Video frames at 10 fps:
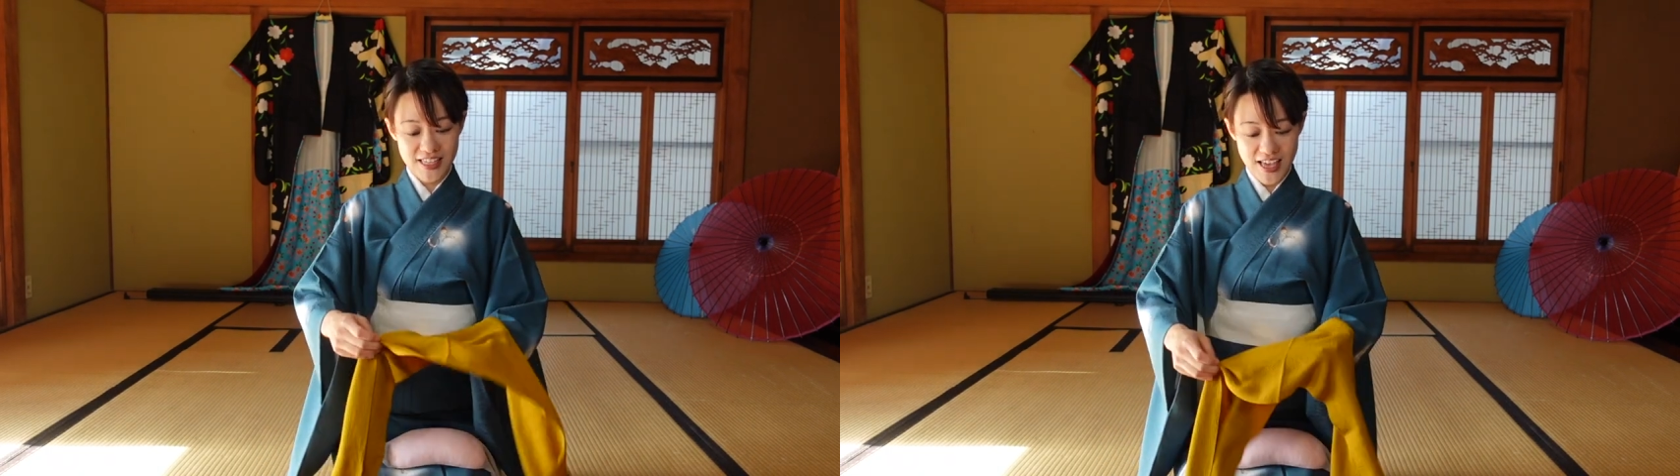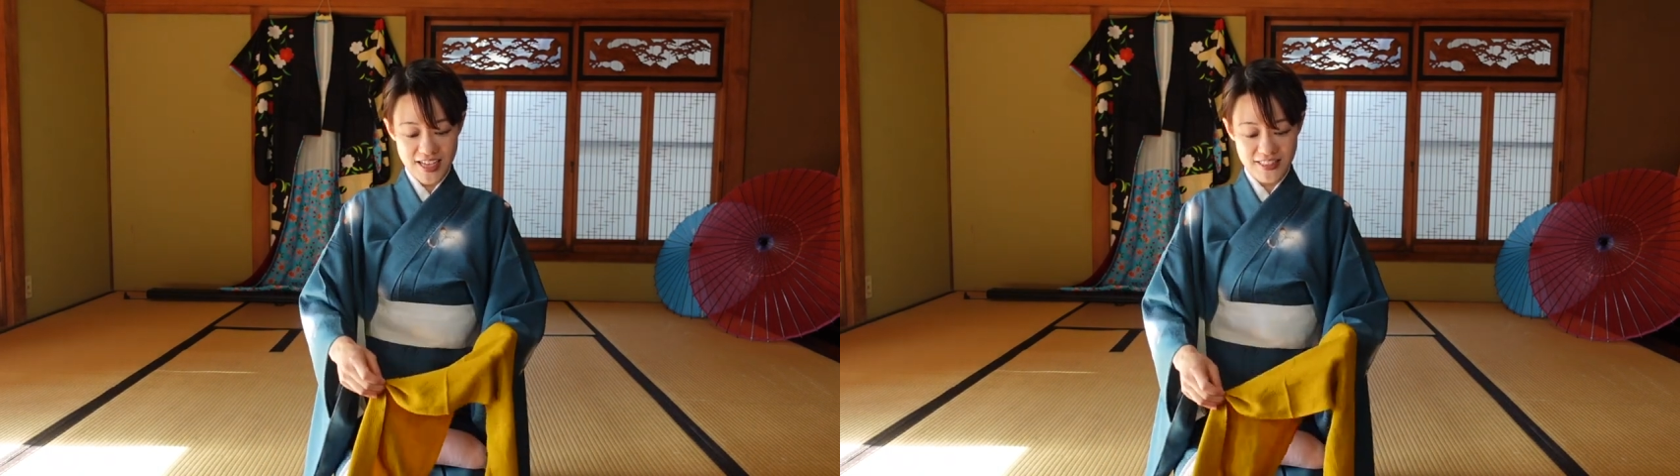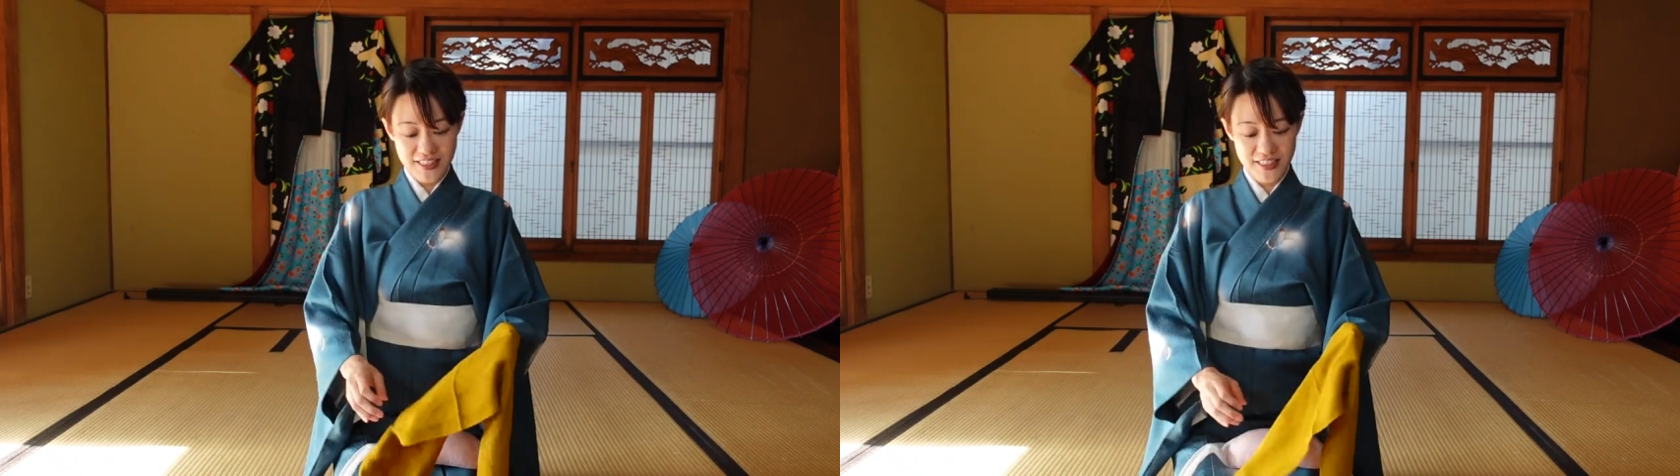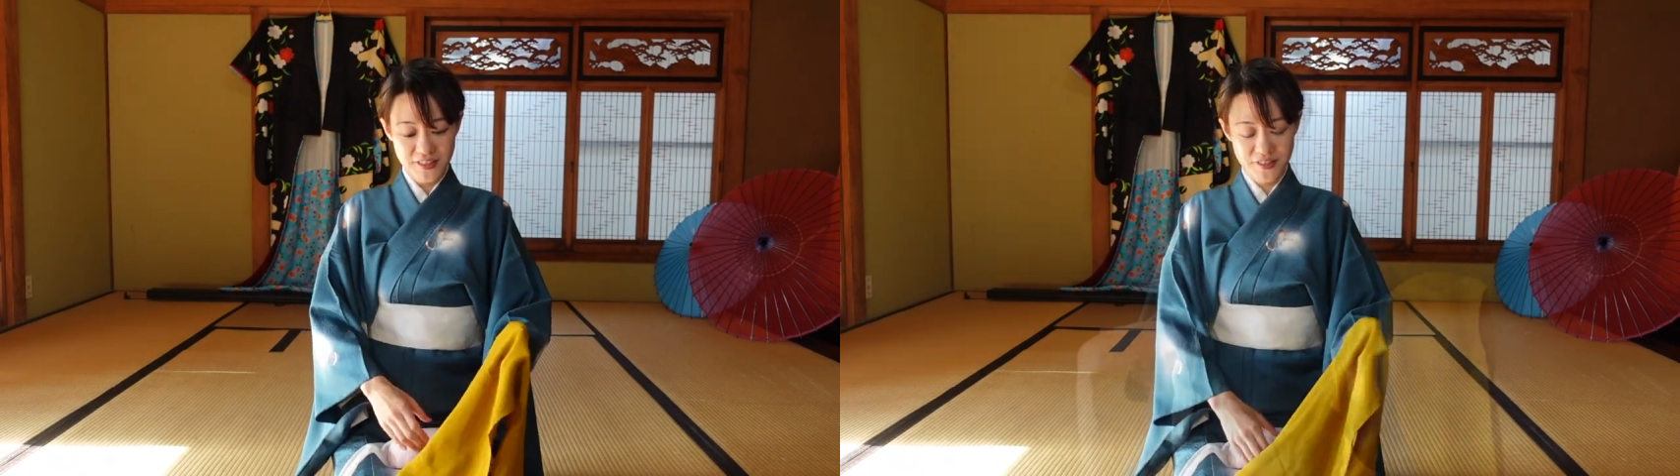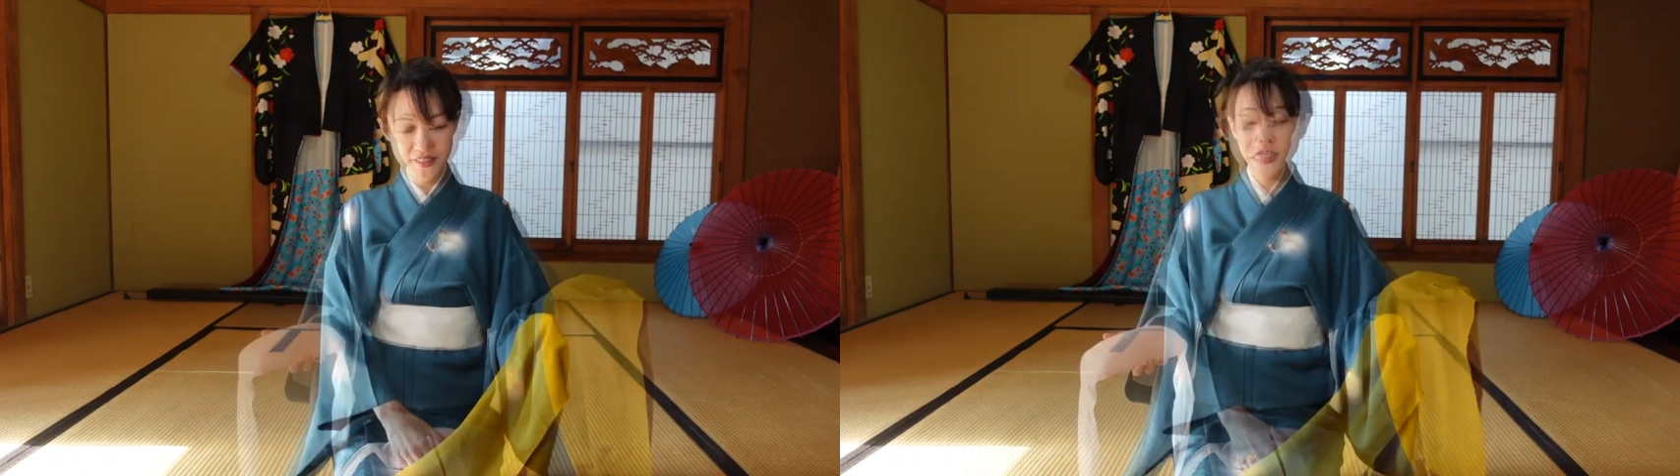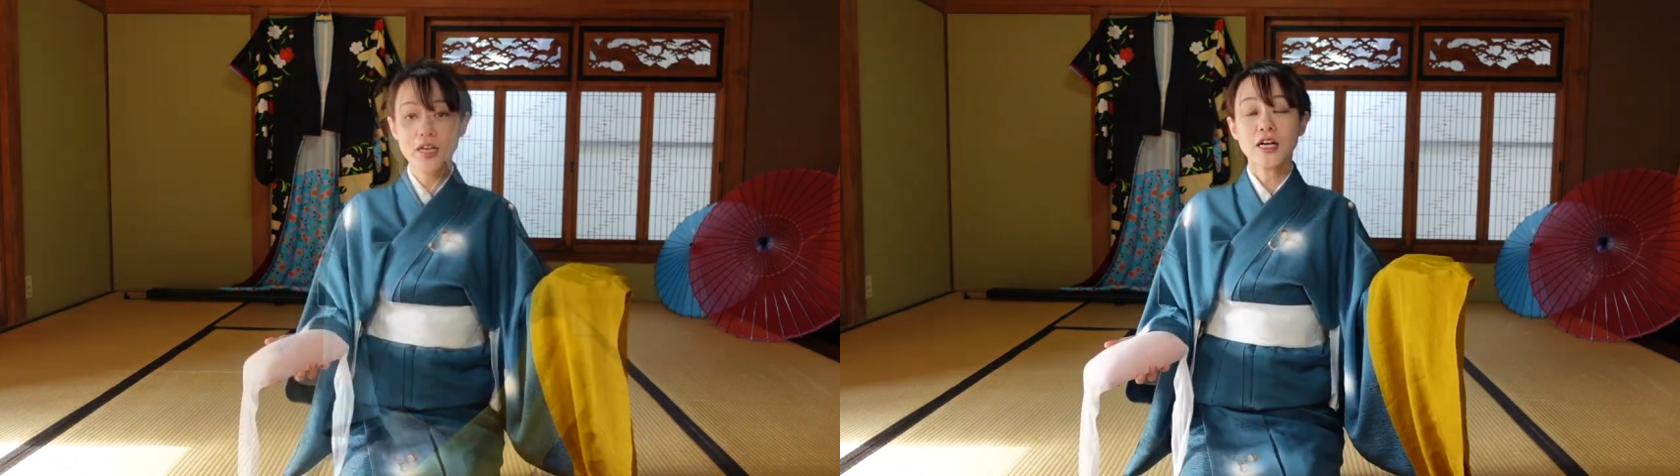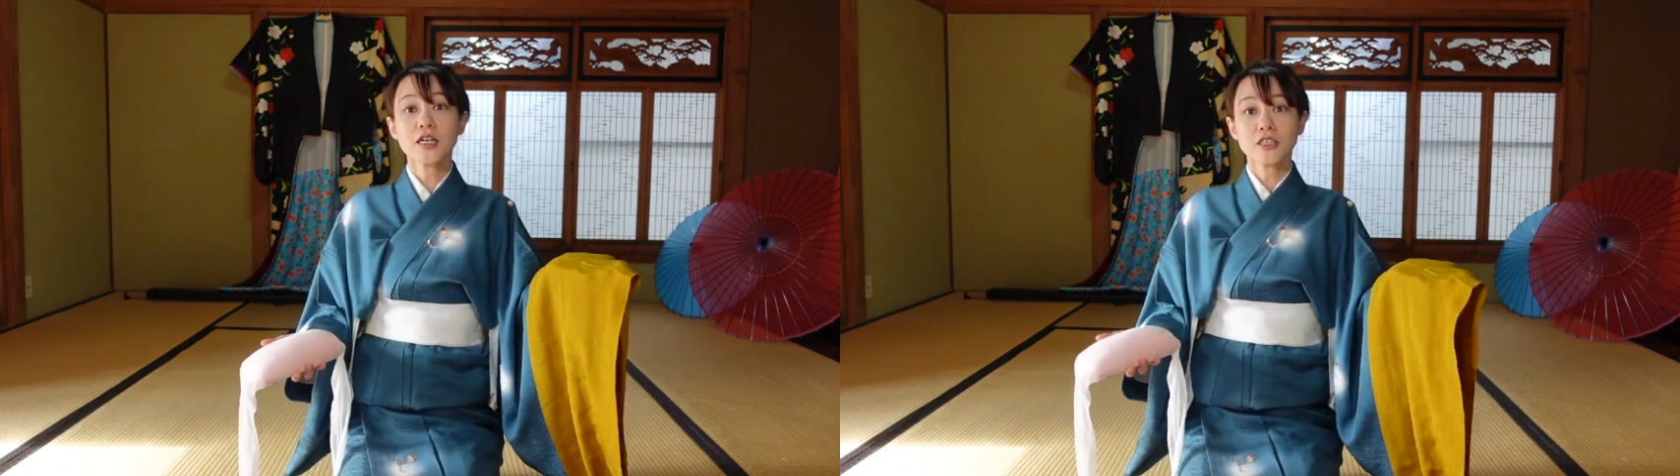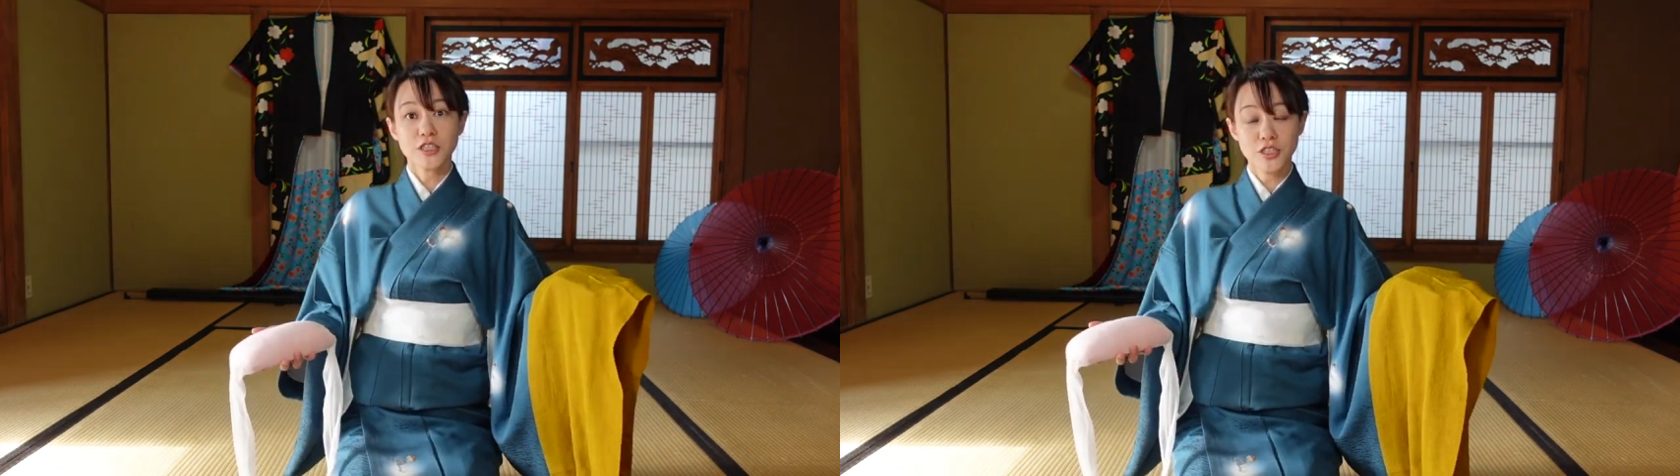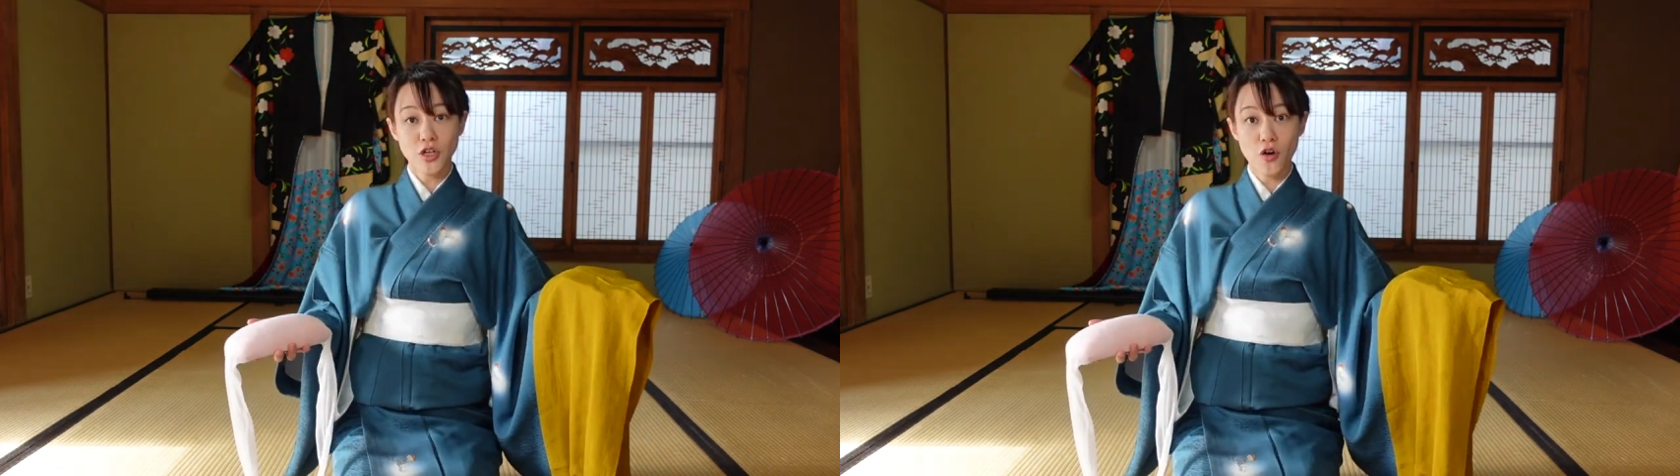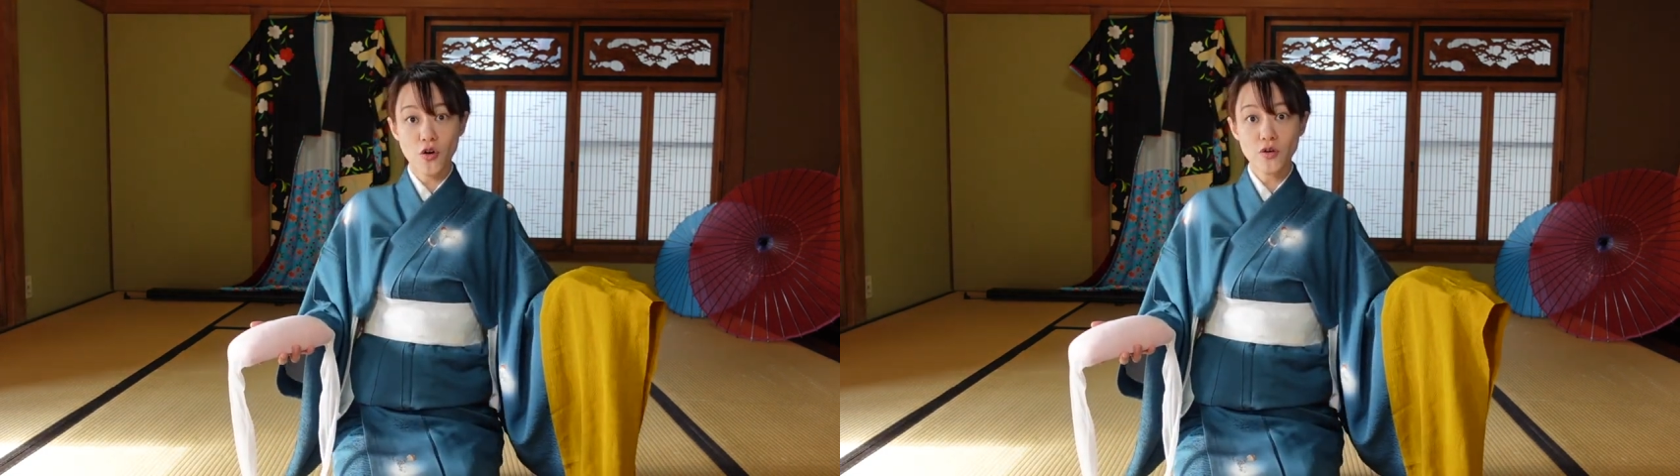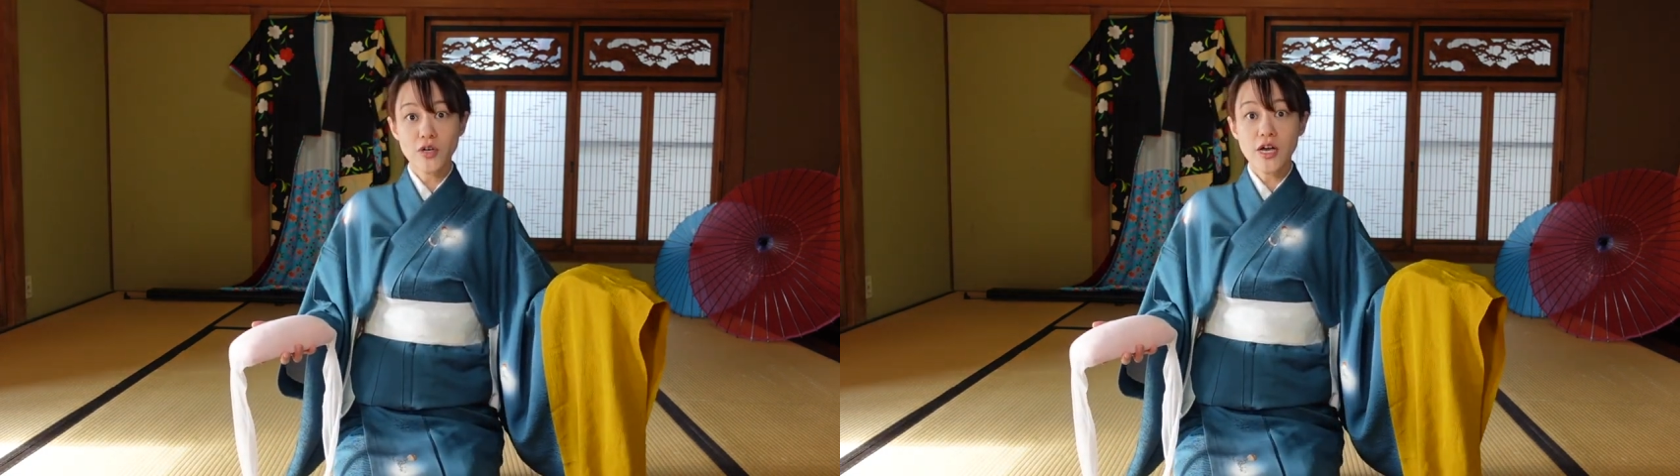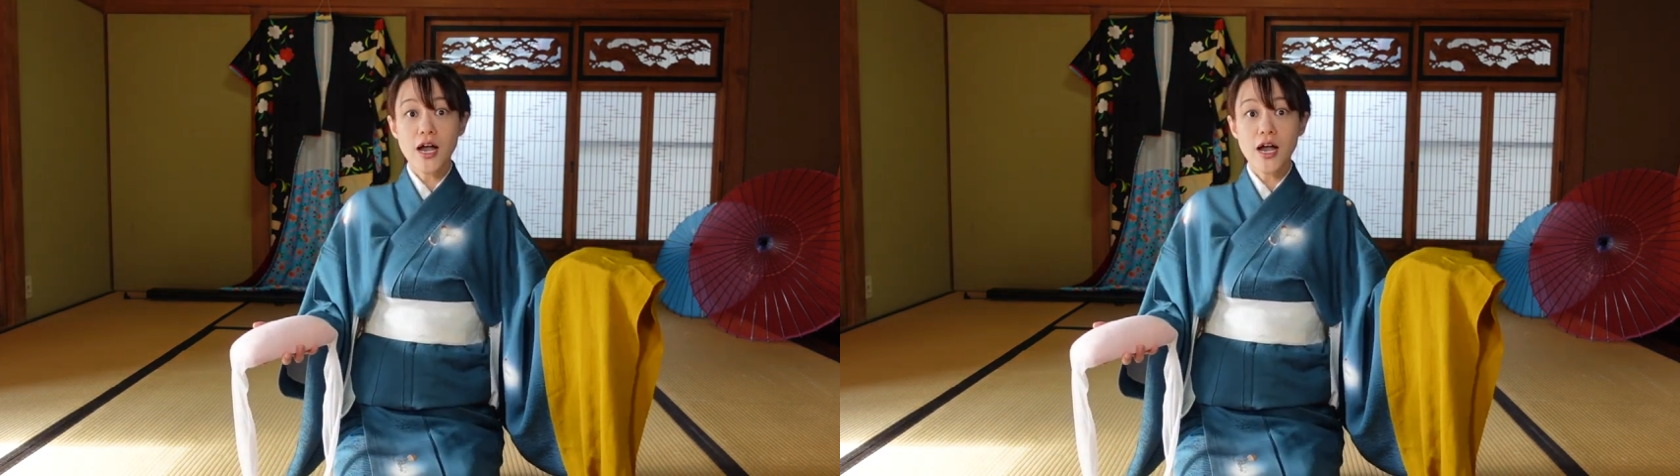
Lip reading: yes. So